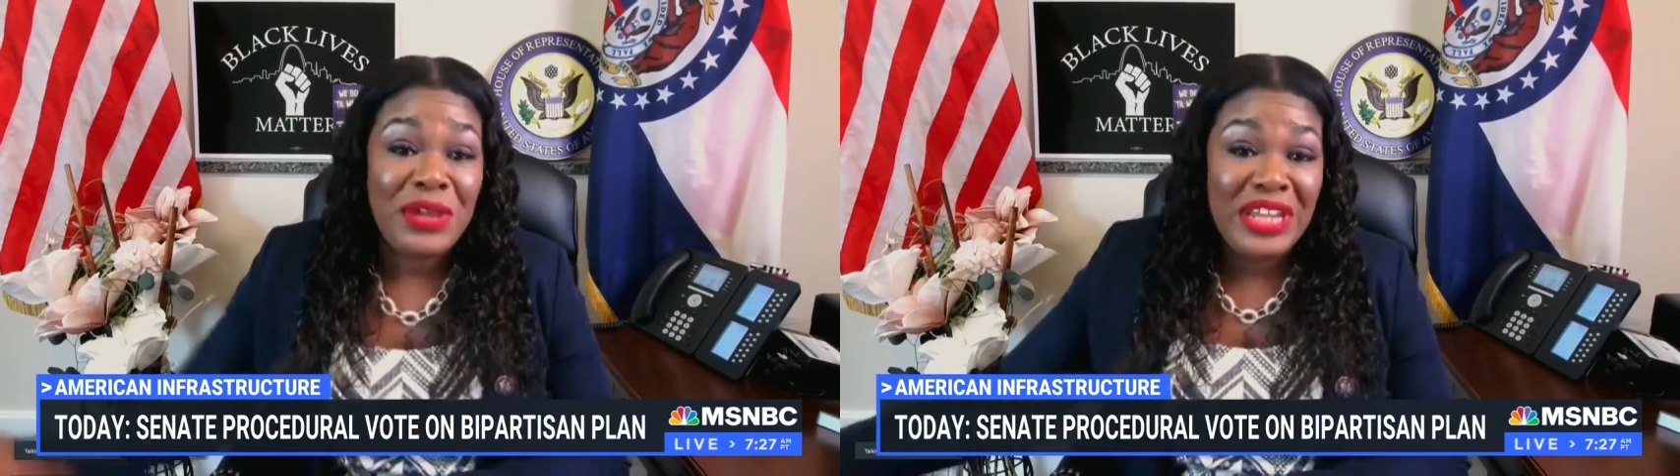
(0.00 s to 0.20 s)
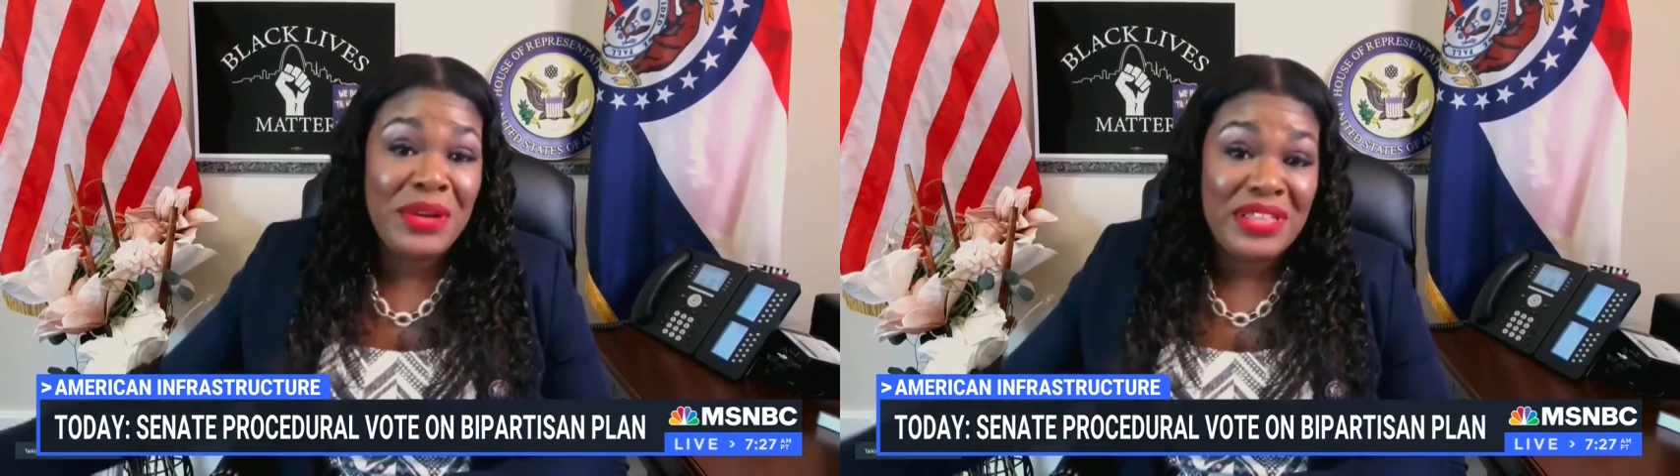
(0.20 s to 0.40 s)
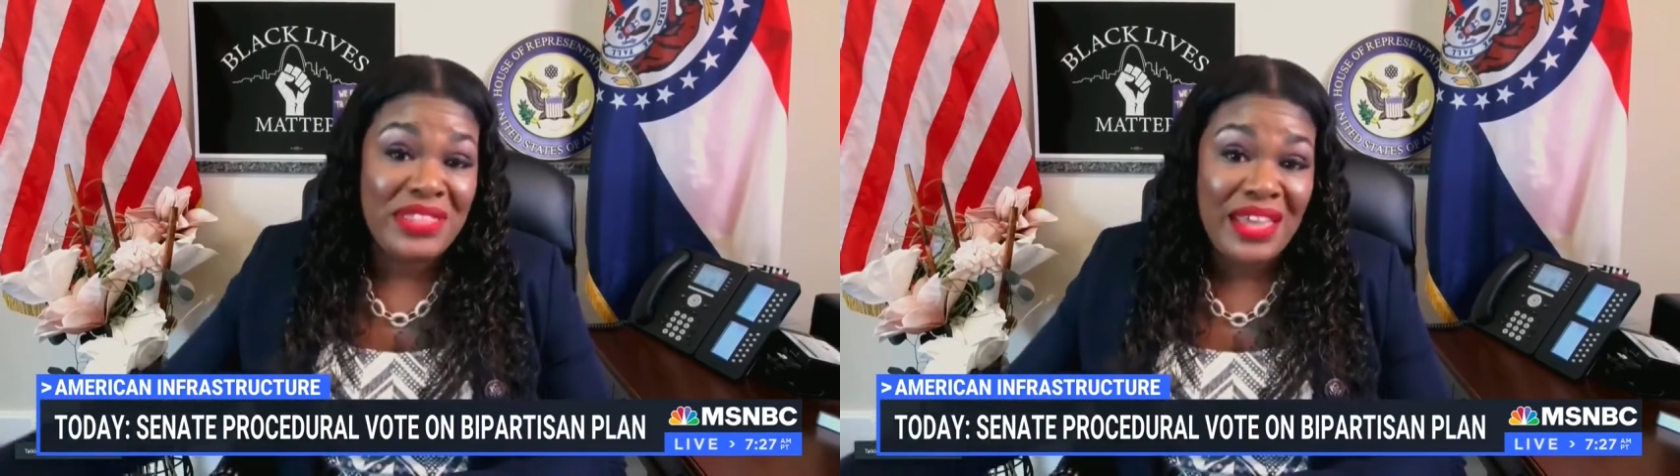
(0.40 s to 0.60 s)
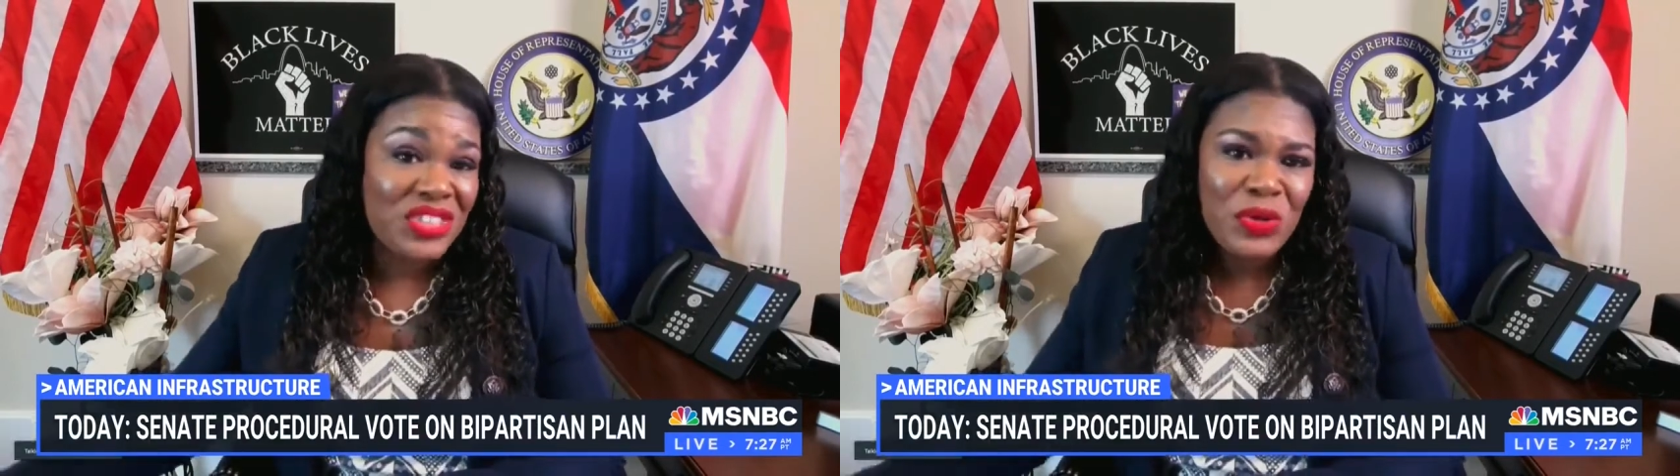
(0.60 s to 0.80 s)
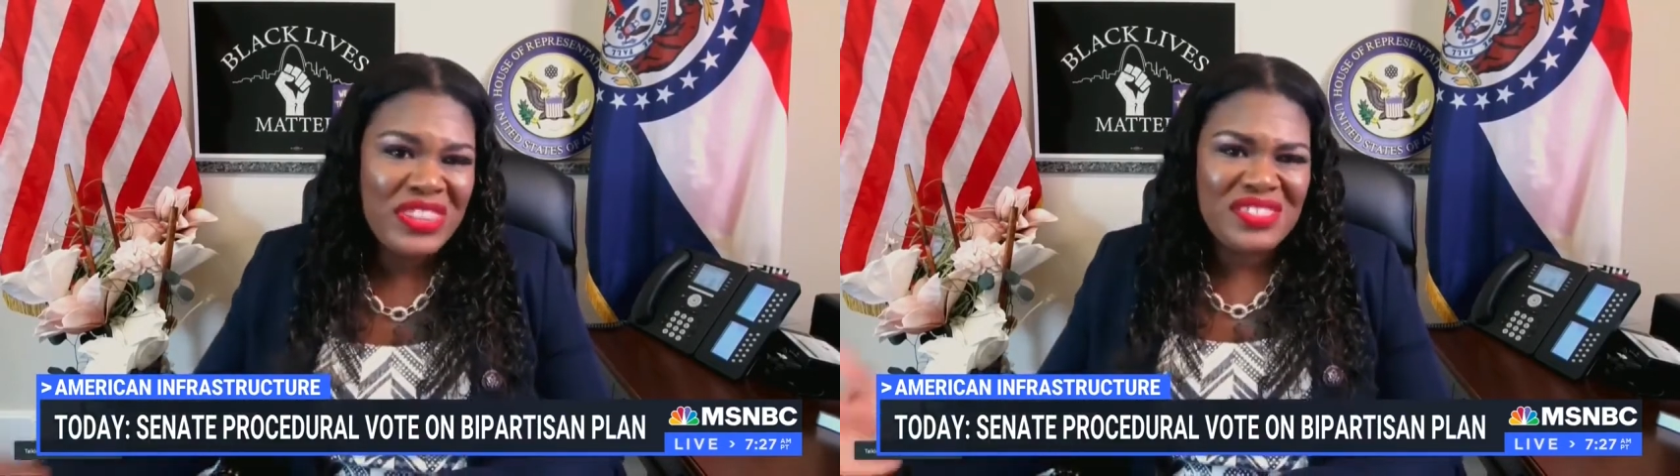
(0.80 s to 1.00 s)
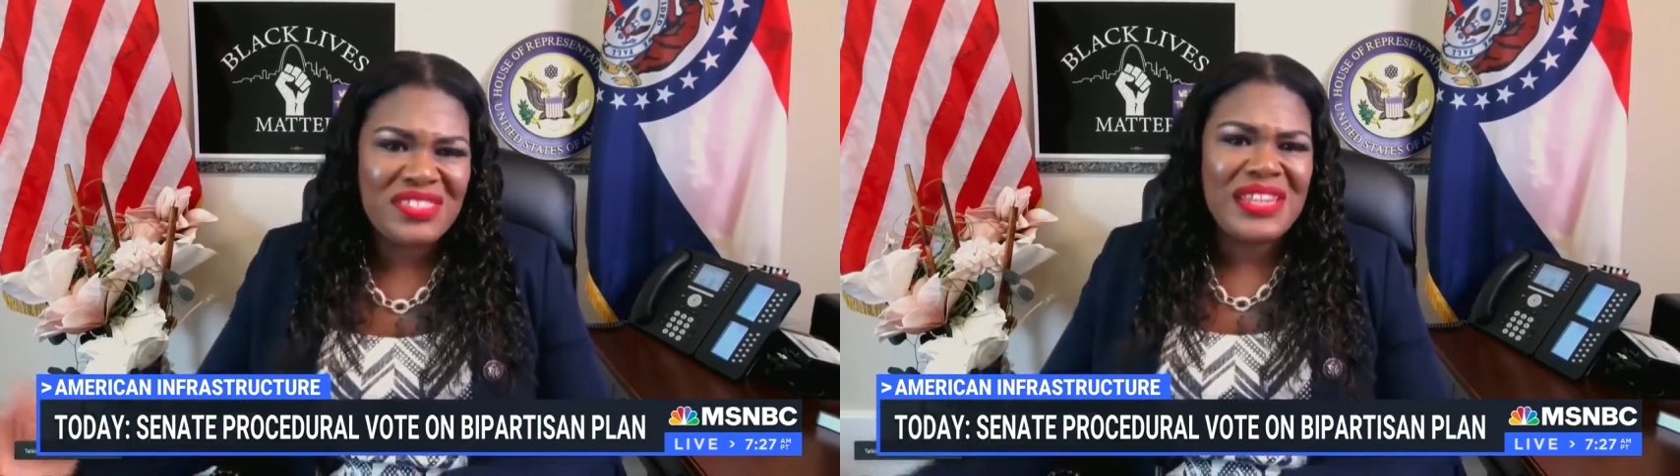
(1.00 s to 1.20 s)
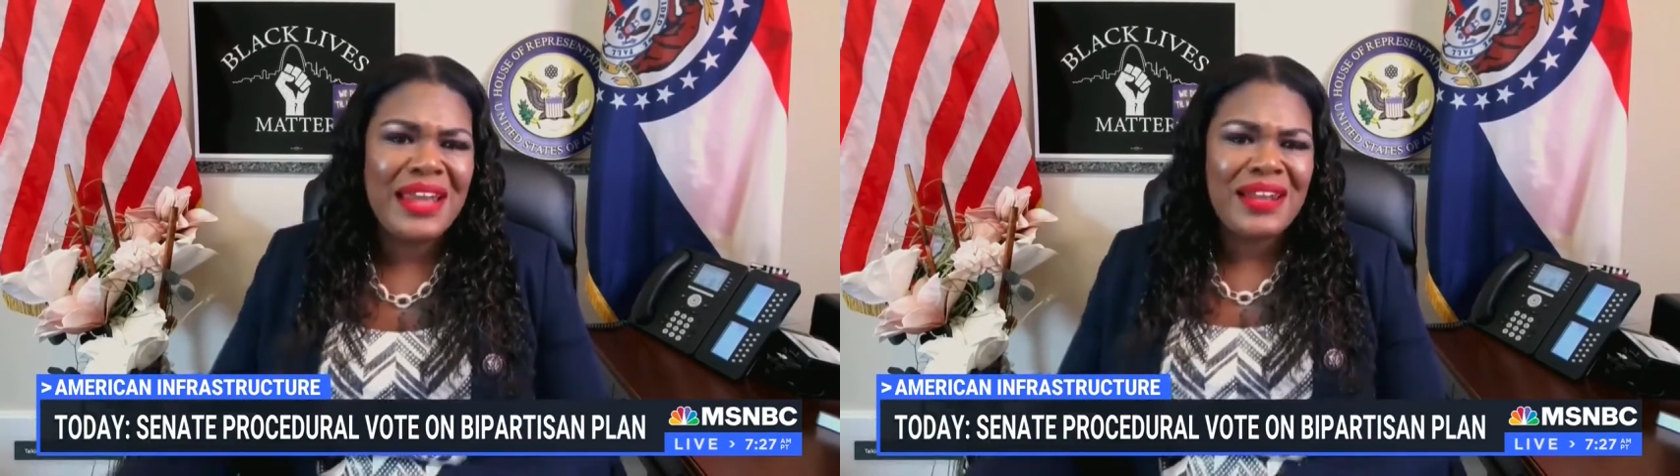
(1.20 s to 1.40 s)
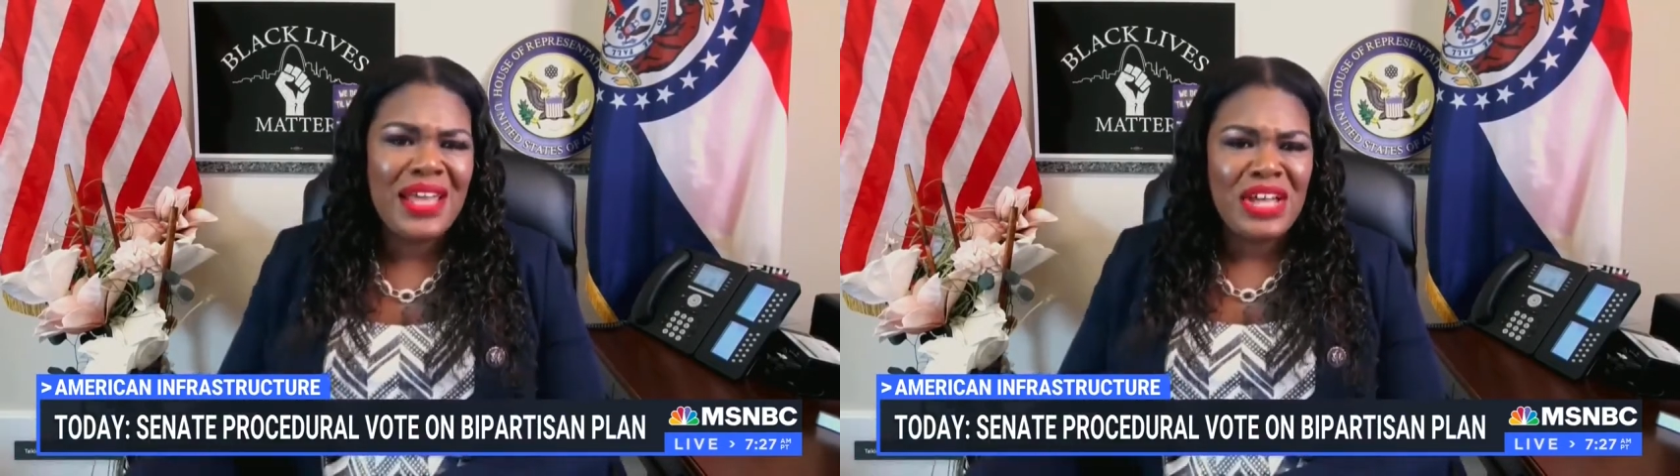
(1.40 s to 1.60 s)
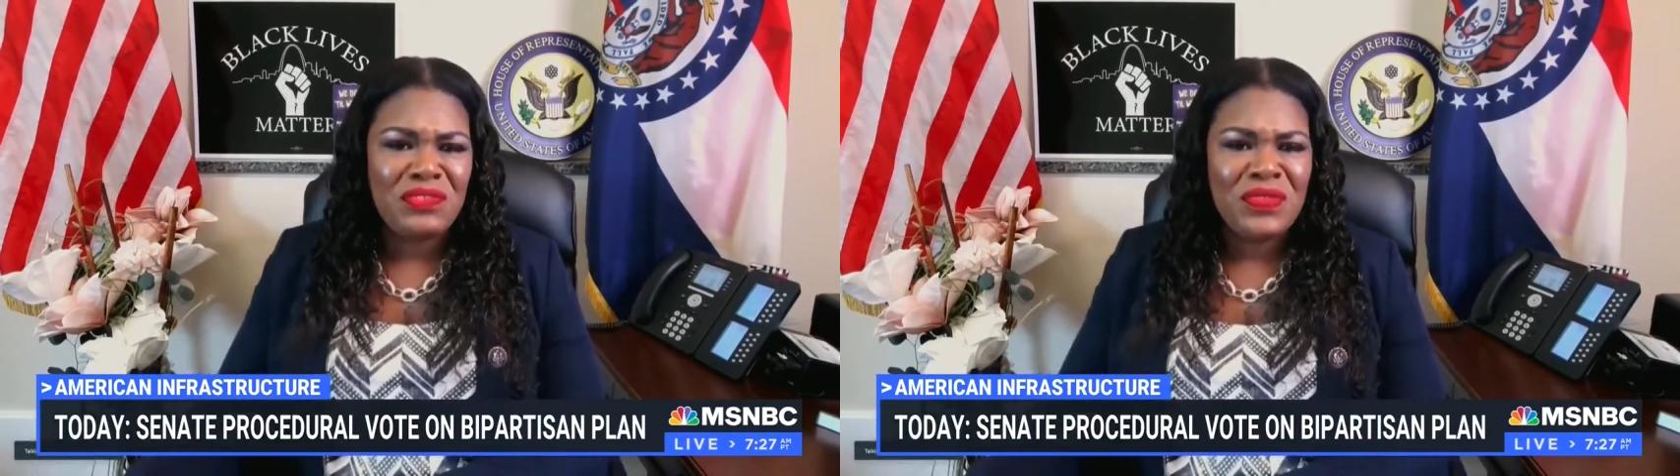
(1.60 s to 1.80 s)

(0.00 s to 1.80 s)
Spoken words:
hearing that. So this is not enough.